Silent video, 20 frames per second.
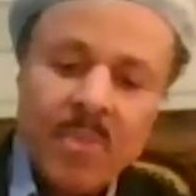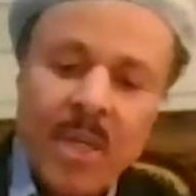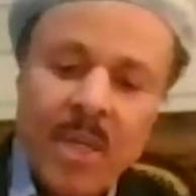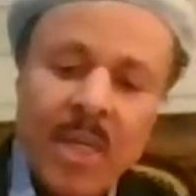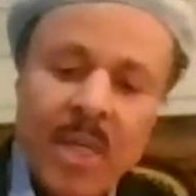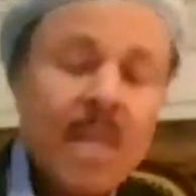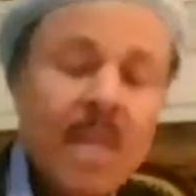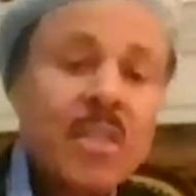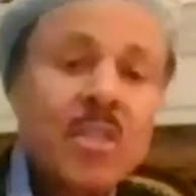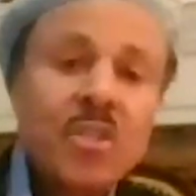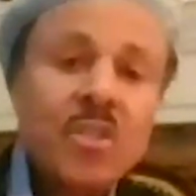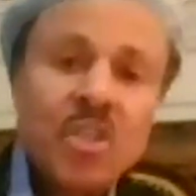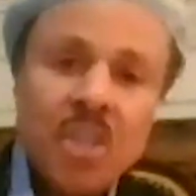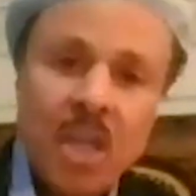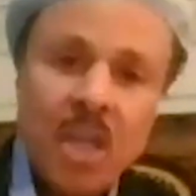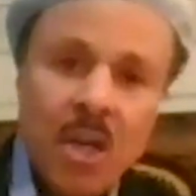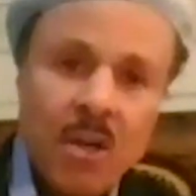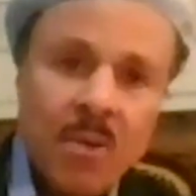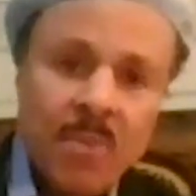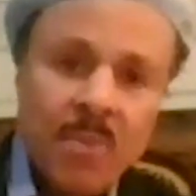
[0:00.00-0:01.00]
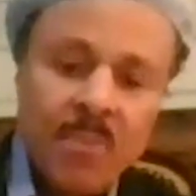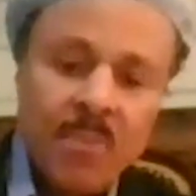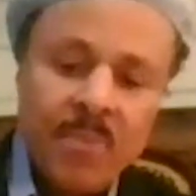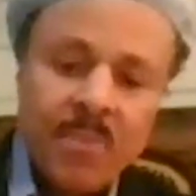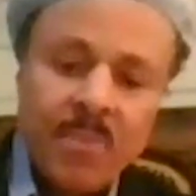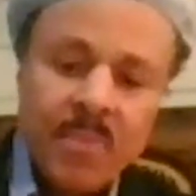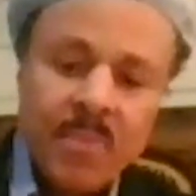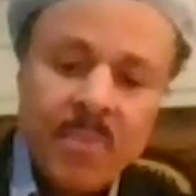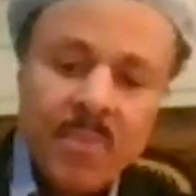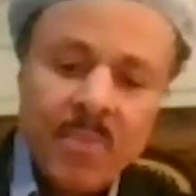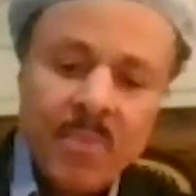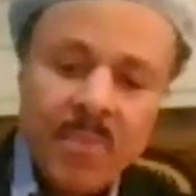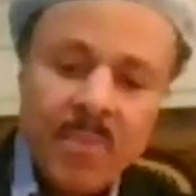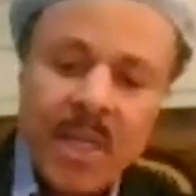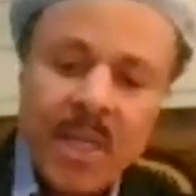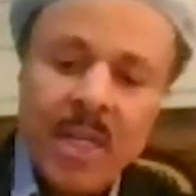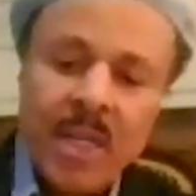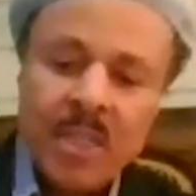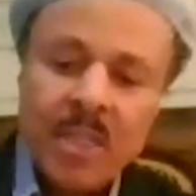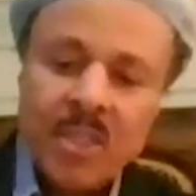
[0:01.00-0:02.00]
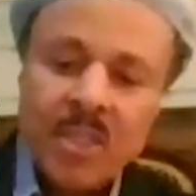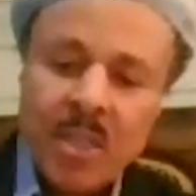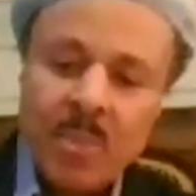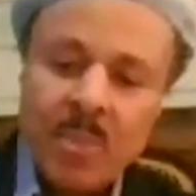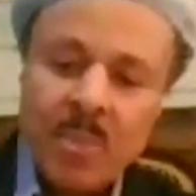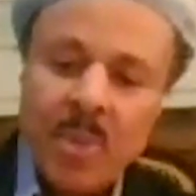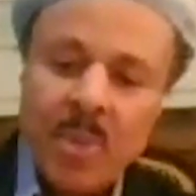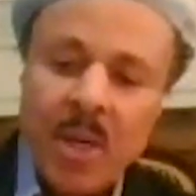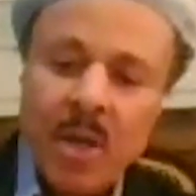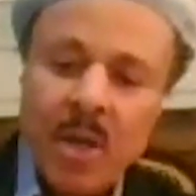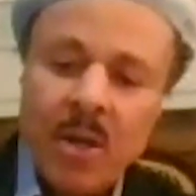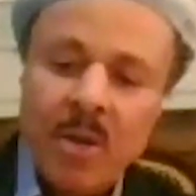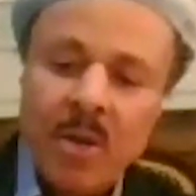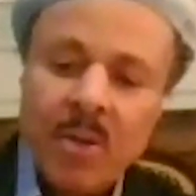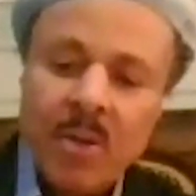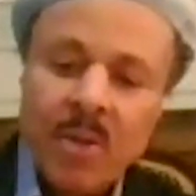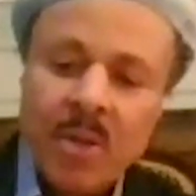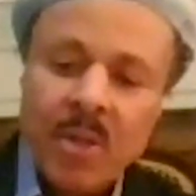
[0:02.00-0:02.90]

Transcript: He doesn't share, he doesn't compare.